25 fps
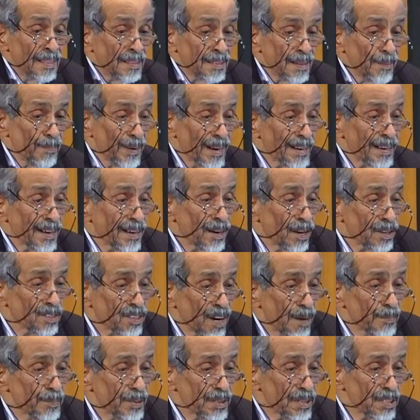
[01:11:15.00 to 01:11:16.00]
depended on
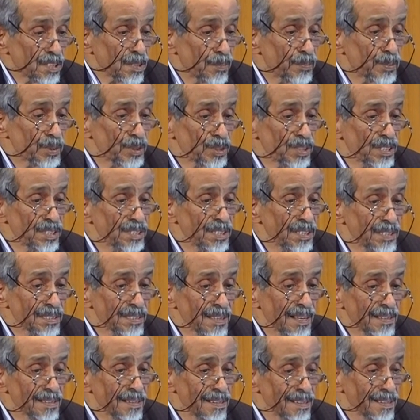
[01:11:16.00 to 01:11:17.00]
computational procedures
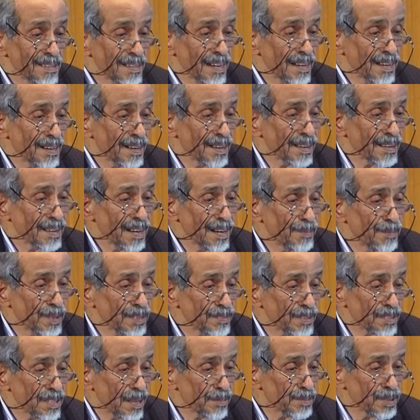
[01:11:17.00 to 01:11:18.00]
that yielded agreement
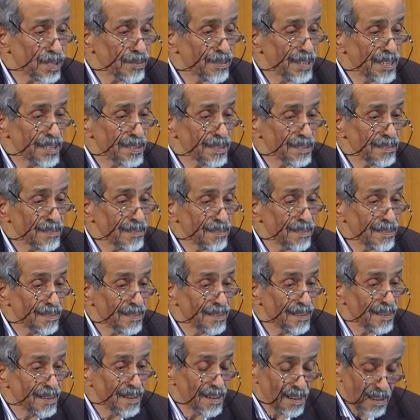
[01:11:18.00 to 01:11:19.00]
with observation,
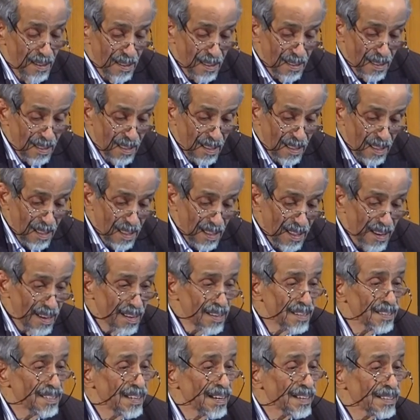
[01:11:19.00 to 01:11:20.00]

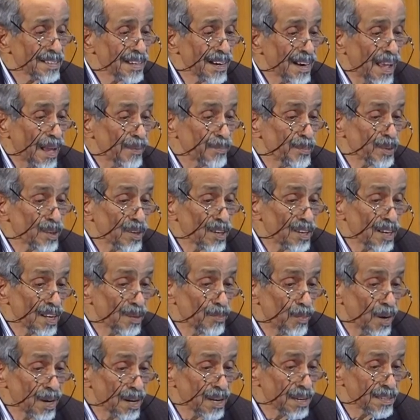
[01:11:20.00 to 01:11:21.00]
rejected a priori
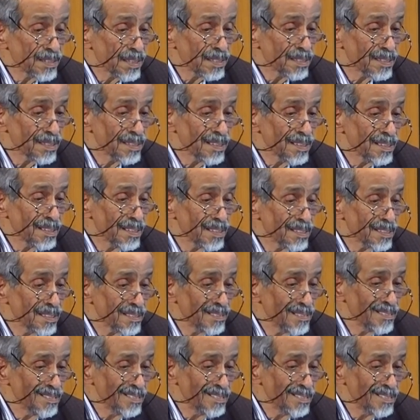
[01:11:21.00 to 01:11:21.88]
models or theories.